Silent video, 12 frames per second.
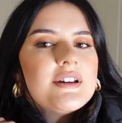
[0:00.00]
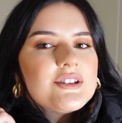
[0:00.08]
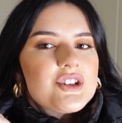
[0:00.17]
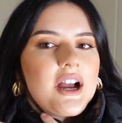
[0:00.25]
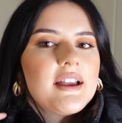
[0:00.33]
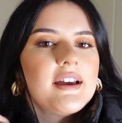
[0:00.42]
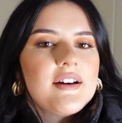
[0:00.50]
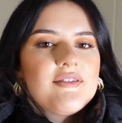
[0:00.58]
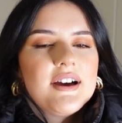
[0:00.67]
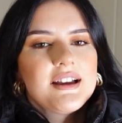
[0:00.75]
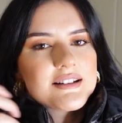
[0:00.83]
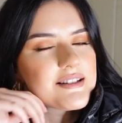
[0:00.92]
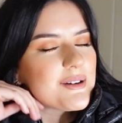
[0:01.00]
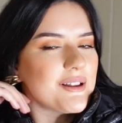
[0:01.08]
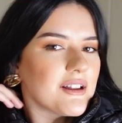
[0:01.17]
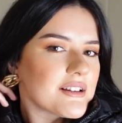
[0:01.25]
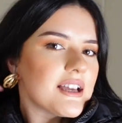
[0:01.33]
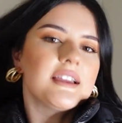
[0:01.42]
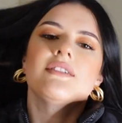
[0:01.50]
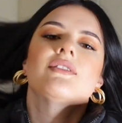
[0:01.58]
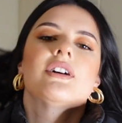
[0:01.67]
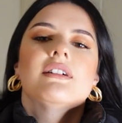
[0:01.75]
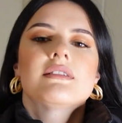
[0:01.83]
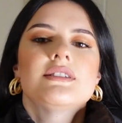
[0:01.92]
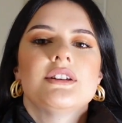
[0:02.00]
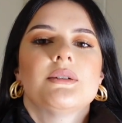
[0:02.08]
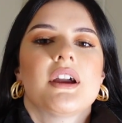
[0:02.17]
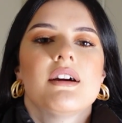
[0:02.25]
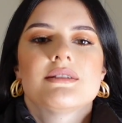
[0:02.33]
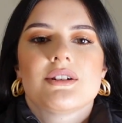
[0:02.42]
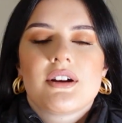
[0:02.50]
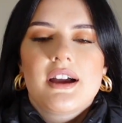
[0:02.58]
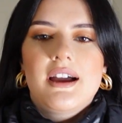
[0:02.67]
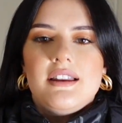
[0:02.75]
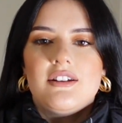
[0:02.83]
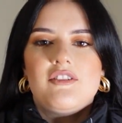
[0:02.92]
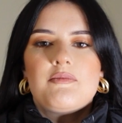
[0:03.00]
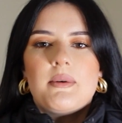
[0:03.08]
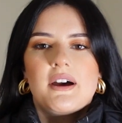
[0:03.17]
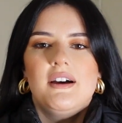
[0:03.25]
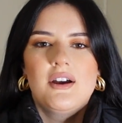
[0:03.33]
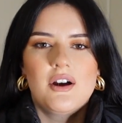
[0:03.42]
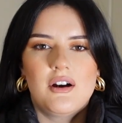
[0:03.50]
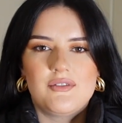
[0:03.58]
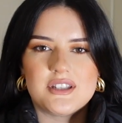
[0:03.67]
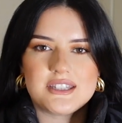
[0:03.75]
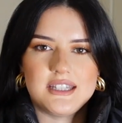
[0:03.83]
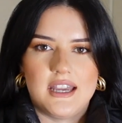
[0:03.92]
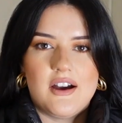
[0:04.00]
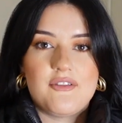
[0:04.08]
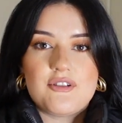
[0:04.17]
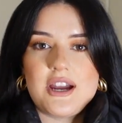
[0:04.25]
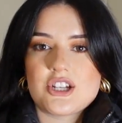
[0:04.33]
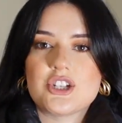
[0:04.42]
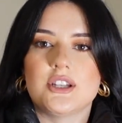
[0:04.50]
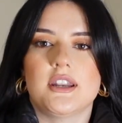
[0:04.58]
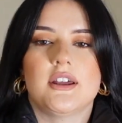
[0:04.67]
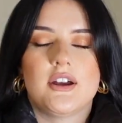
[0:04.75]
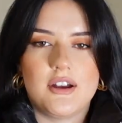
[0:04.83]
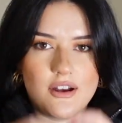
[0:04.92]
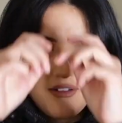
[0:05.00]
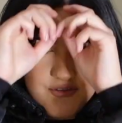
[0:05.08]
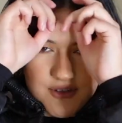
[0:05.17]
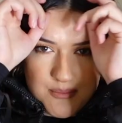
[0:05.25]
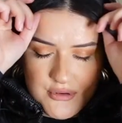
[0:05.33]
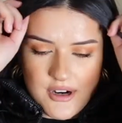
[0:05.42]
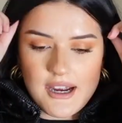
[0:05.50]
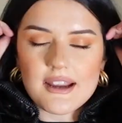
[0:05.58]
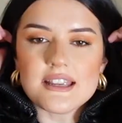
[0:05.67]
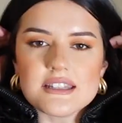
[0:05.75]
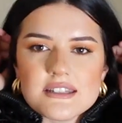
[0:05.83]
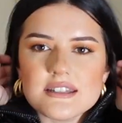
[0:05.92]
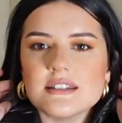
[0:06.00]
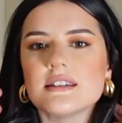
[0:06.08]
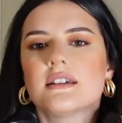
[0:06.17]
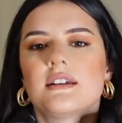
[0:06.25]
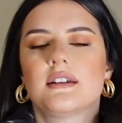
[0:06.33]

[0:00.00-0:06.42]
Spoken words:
jacket effect, so it looks like you've got two coats on kind of, but obviously a fraction of the price.